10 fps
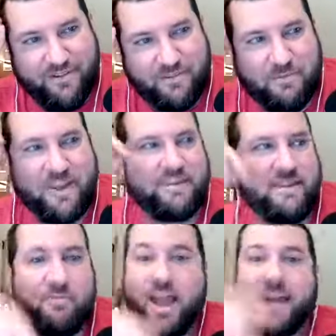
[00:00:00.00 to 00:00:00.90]
the
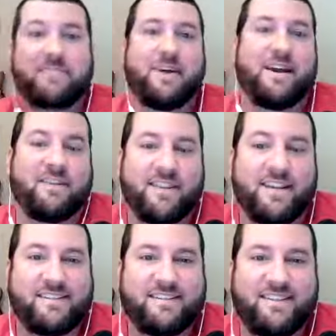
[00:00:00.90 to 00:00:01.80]
president brags about all
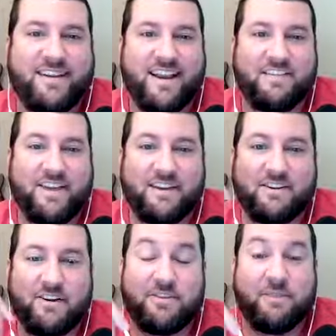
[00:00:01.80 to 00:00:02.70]
this and then
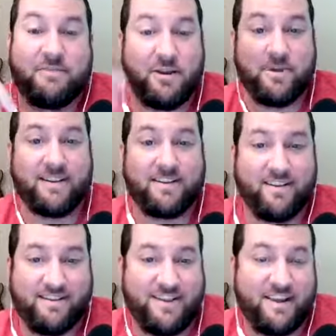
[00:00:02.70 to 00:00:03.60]
shows up, and
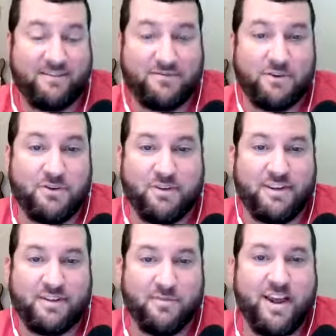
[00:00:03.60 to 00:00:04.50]
it's not as full
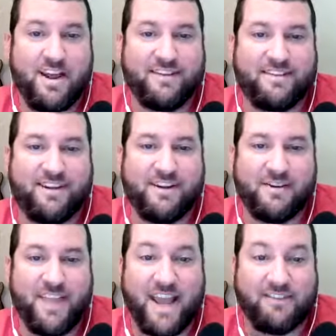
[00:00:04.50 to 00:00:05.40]
as it was,
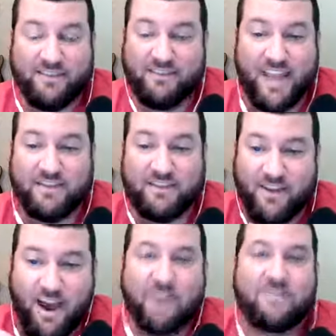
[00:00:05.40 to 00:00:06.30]
and that's
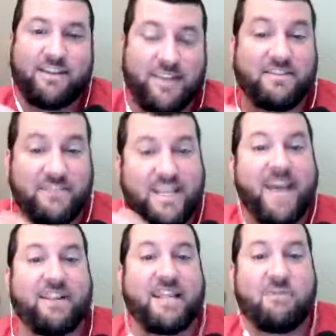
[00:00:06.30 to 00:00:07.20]
obvious. That's
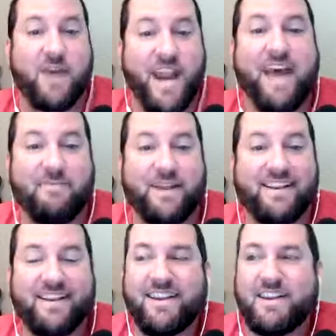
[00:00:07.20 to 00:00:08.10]
definitely what happened,
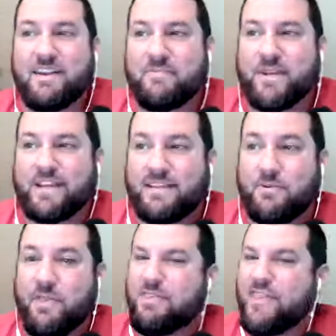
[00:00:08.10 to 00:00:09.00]
because there
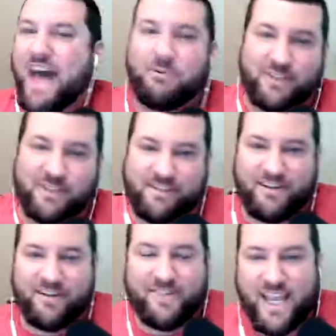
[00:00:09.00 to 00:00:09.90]
were thousands
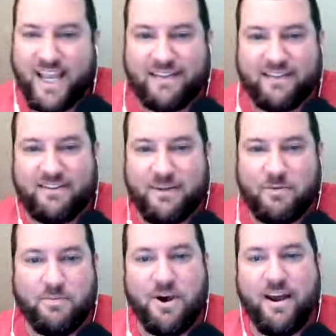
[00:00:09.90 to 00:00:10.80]
of tickets that
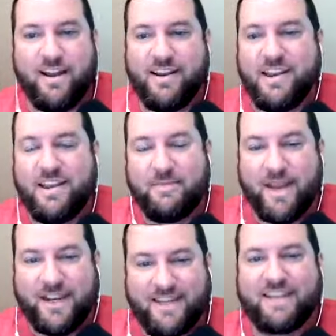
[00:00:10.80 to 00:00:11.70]
were bought
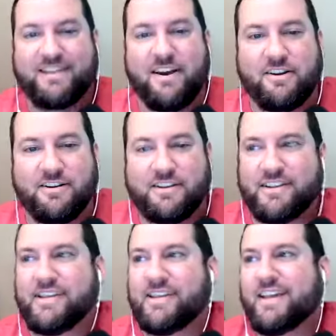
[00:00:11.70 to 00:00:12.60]
by TikTokers,
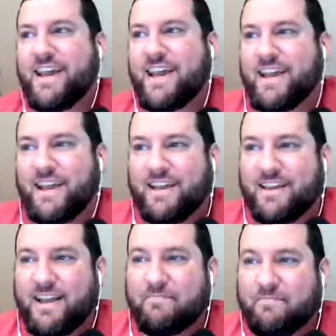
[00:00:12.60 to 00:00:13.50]
and
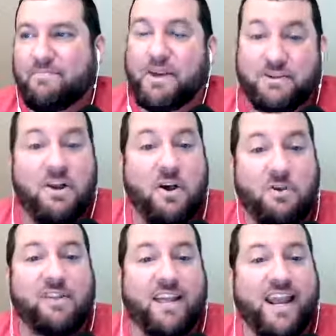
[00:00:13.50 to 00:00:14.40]
they punched a
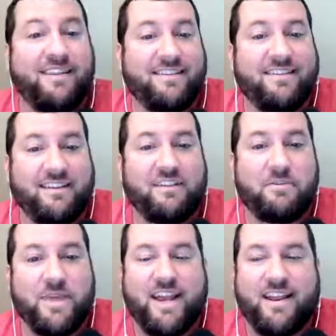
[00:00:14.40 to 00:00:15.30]
hole in it a little
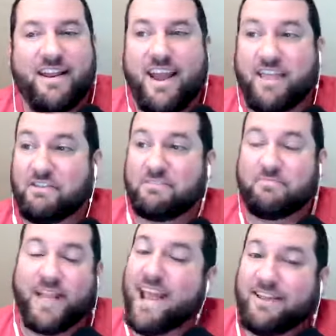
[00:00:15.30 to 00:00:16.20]
bit, and there's
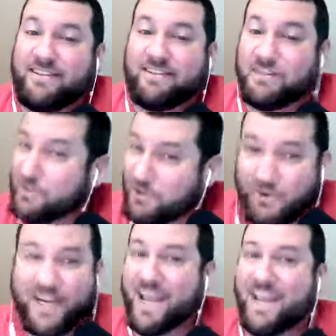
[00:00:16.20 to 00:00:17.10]
plans to do
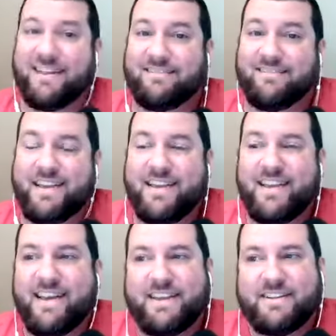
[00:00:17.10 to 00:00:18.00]
it again.
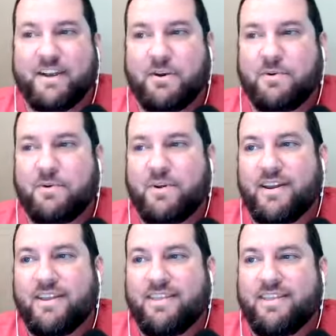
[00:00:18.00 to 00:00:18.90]
So
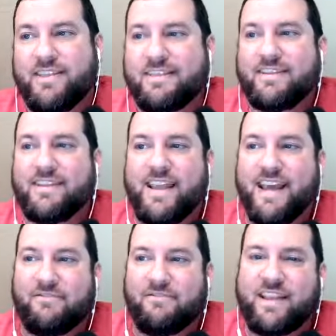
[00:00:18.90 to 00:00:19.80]
this is the
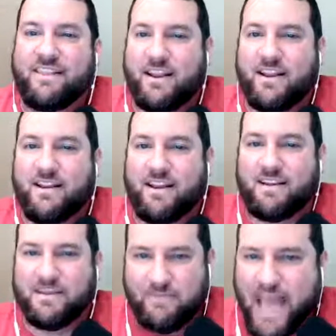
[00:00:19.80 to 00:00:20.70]
kind of thing that
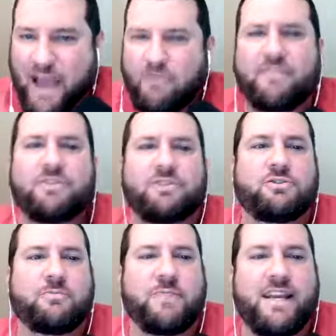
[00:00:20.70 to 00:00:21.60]
is the power of
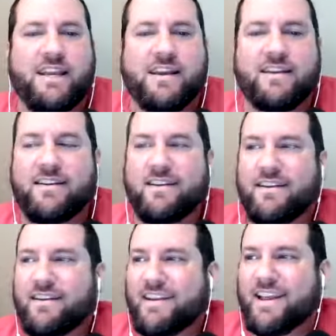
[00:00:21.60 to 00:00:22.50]
social media,
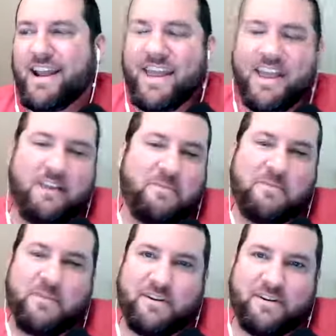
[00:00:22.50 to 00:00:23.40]
and I can't help but
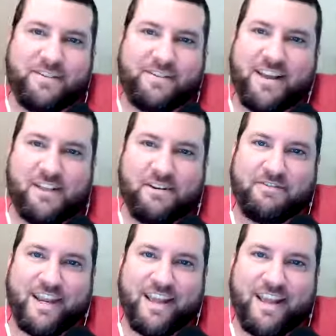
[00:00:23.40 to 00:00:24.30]
wonder if there's not a little
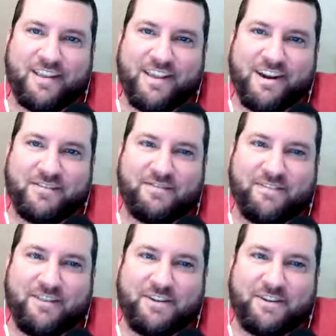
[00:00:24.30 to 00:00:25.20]
vendetta there.
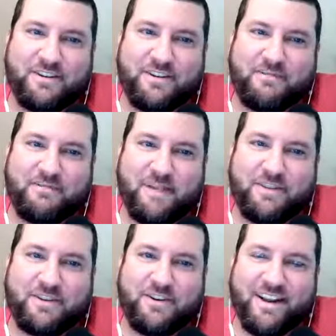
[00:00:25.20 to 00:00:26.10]
If he might
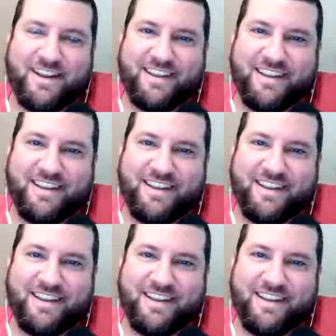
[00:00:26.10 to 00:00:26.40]
be trying to